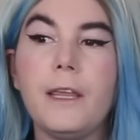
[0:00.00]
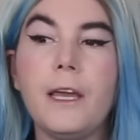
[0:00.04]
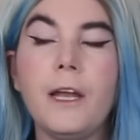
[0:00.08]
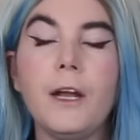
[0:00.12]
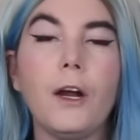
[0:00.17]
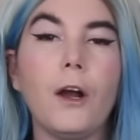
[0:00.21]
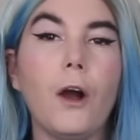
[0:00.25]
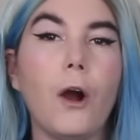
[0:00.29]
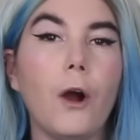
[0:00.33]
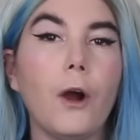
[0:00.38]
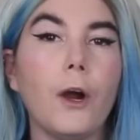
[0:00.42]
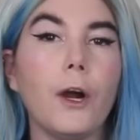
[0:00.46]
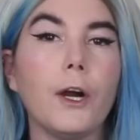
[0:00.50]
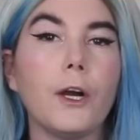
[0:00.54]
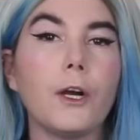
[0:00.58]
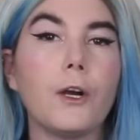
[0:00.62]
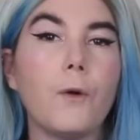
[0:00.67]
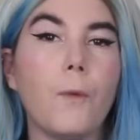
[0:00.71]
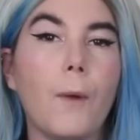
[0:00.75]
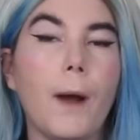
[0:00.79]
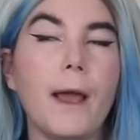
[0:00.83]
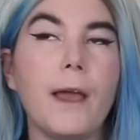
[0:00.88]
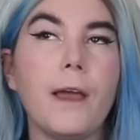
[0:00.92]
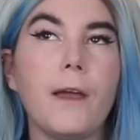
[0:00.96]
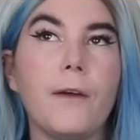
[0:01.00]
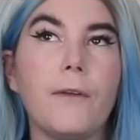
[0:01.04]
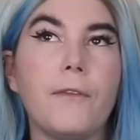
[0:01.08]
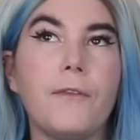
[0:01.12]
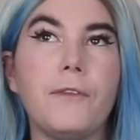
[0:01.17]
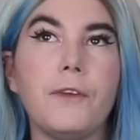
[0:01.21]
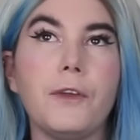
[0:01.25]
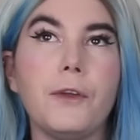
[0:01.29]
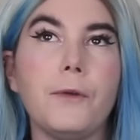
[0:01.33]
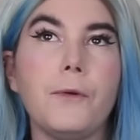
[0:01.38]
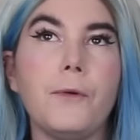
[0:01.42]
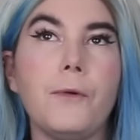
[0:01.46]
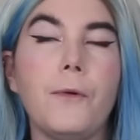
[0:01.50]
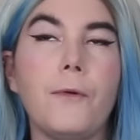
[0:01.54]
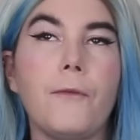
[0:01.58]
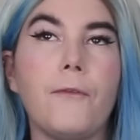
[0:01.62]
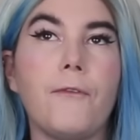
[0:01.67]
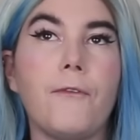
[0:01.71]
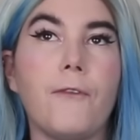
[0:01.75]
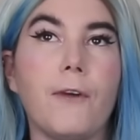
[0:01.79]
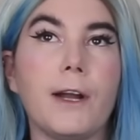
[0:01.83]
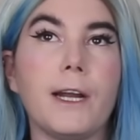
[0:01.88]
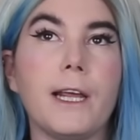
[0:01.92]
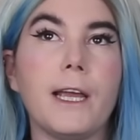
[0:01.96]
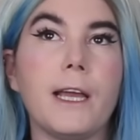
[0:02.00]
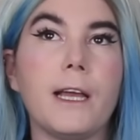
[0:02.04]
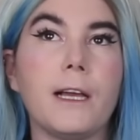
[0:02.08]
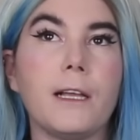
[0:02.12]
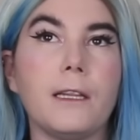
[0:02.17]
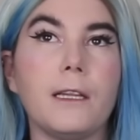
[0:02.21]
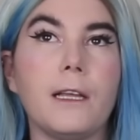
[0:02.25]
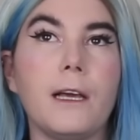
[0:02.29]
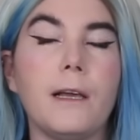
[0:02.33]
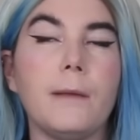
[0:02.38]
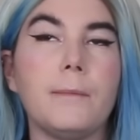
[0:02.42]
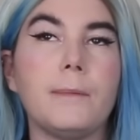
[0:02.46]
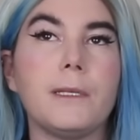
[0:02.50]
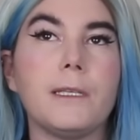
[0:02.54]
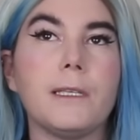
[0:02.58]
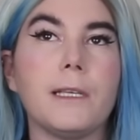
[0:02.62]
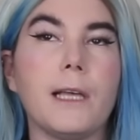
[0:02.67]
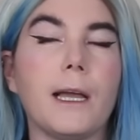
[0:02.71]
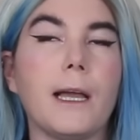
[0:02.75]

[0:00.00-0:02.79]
There are quite a few funny clips,